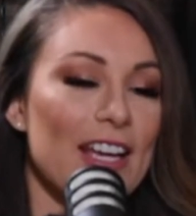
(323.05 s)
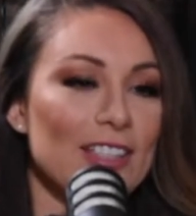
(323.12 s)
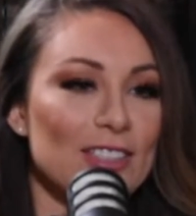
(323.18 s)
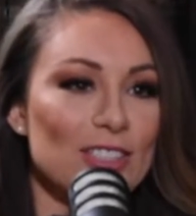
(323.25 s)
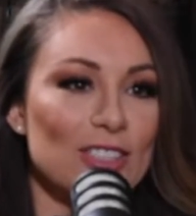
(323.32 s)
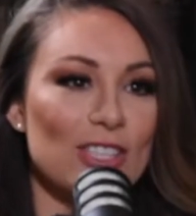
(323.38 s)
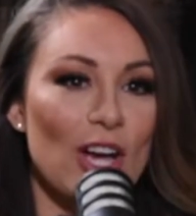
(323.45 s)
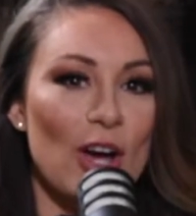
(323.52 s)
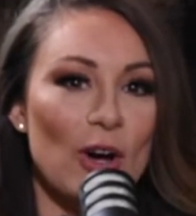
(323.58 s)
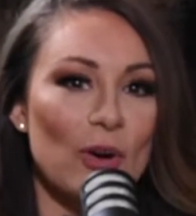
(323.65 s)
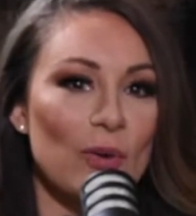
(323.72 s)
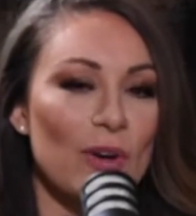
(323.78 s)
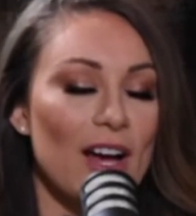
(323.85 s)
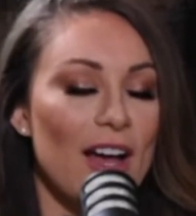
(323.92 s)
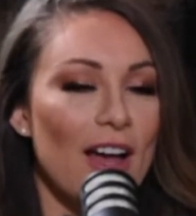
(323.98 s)
And
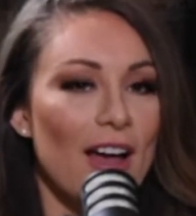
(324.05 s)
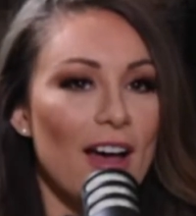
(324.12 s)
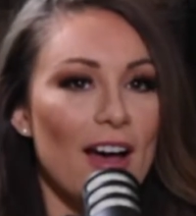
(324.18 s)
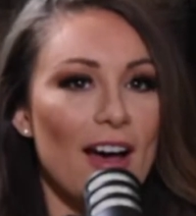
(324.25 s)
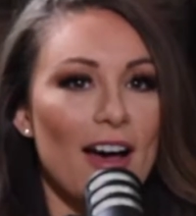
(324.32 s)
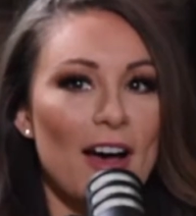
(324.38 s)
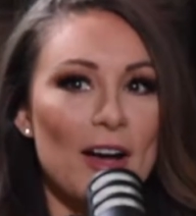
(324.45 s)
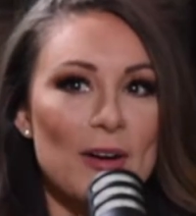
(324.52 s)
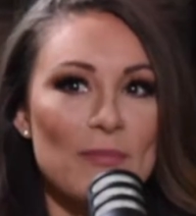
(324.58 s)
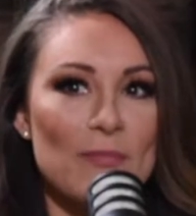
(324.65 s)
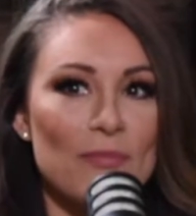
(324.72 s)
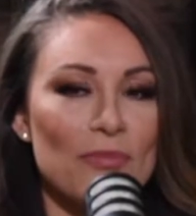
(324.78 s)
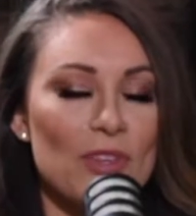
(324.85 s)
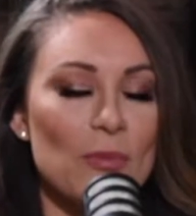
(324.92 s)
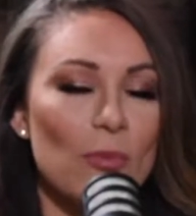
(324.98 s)
so
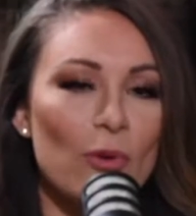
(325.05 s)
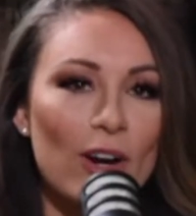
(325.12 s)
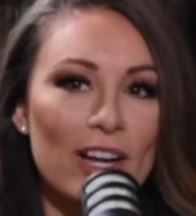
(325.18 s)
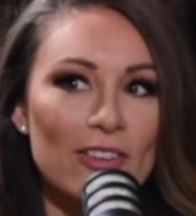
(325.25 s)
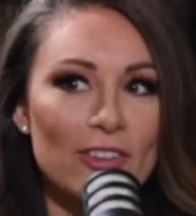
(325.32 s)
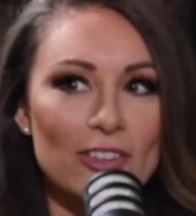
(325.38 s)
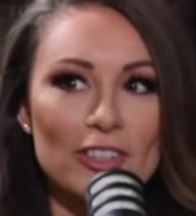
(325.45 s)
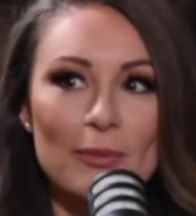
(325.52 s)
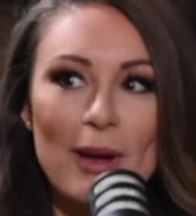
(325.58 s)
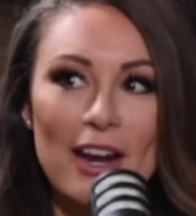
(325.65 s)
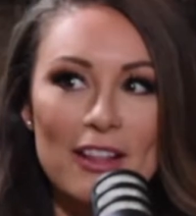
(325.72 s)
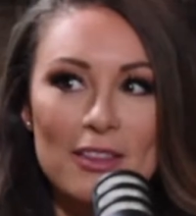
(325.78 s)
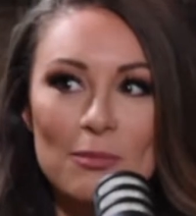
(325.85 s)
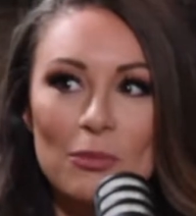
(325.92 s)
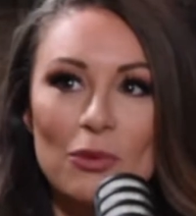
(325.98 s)
the more I learned about
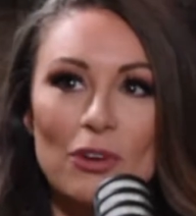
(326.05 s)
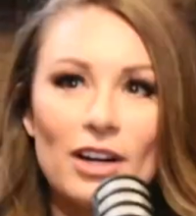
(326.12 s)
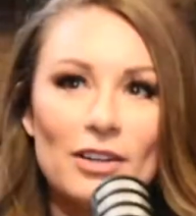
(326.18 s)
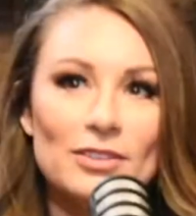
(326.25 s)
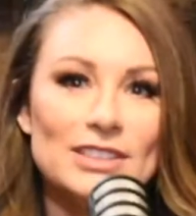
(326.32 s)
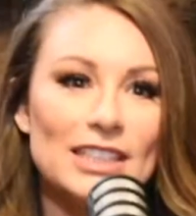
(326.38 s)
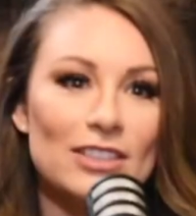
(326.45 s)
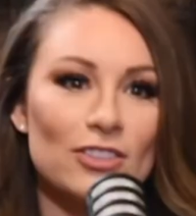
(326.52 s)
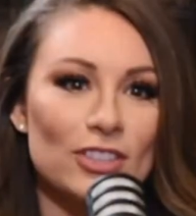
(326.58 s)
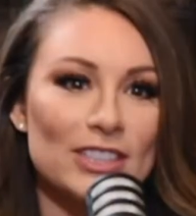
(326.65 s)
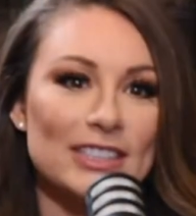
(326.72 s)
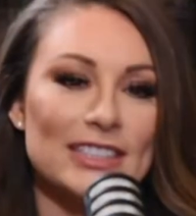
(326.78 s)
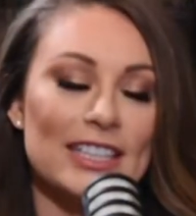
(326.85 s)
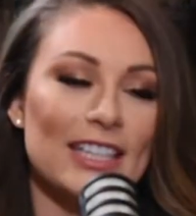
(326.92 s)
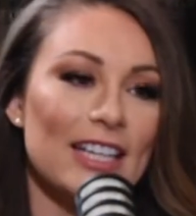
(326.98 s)
it, the more I was
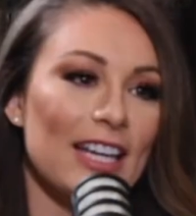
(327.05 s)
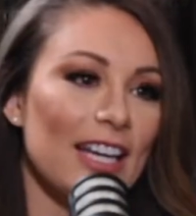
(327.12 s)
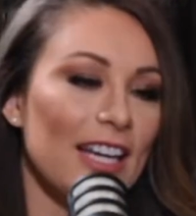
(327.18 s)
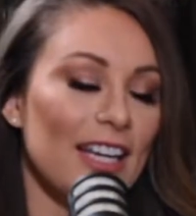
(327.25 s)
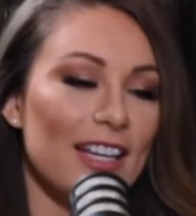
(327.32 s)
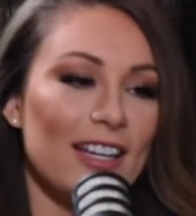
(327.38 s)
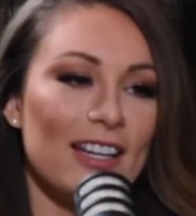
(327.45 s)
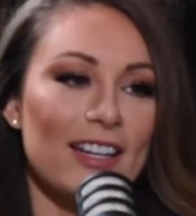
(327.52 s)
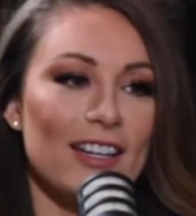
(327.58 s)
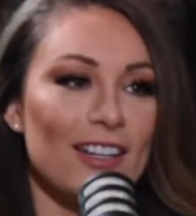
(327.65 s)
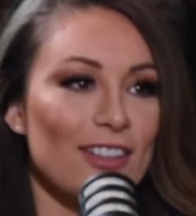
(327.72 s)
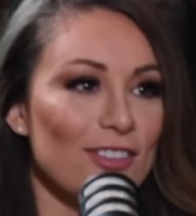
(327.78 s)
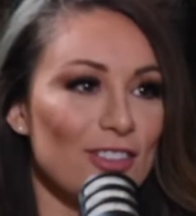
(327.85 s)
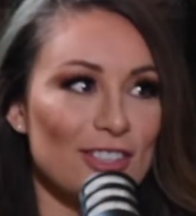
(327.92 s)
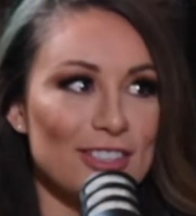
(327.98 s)
interested in
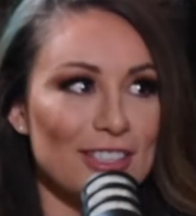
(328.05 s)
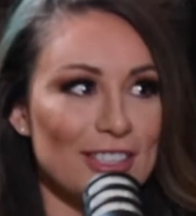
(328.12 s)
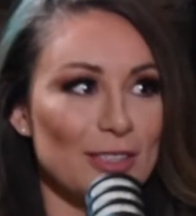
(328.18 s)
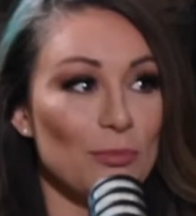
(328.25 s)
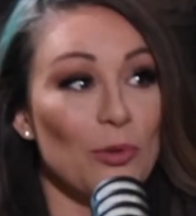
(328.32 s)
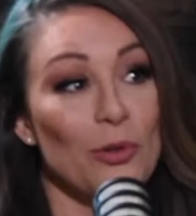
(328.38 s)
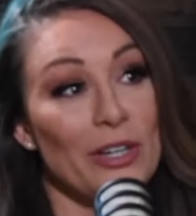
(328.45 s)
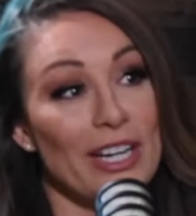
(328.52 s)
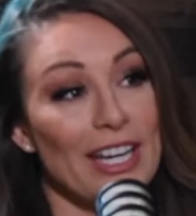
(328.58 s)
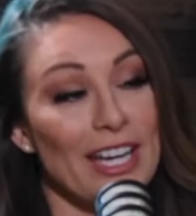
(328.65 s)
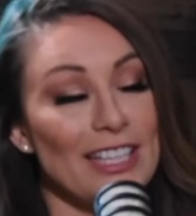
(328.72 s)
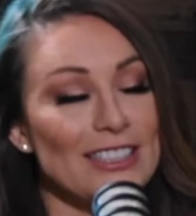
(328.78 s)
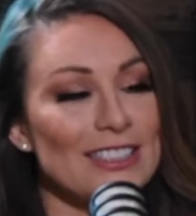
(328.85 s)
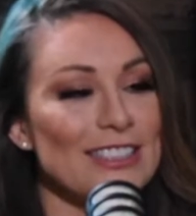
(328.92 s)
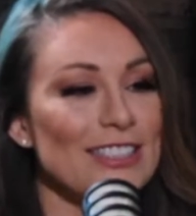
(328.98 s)
just exploring
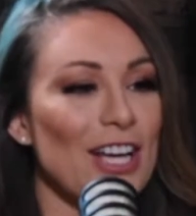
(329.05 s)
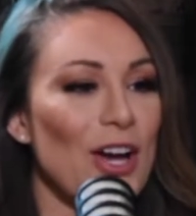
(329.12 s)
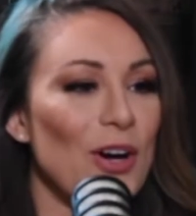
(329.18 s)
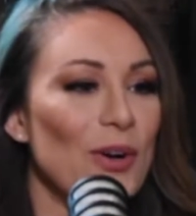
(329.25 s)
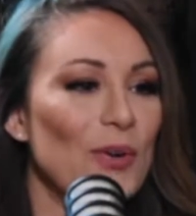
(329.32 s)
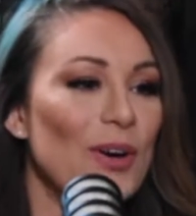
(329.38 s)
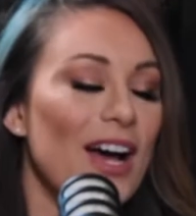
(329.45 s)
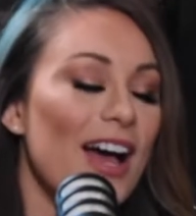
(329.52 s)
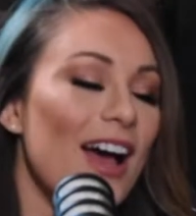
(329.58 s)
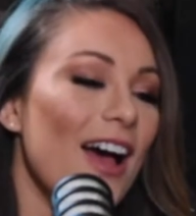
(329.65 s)
it. So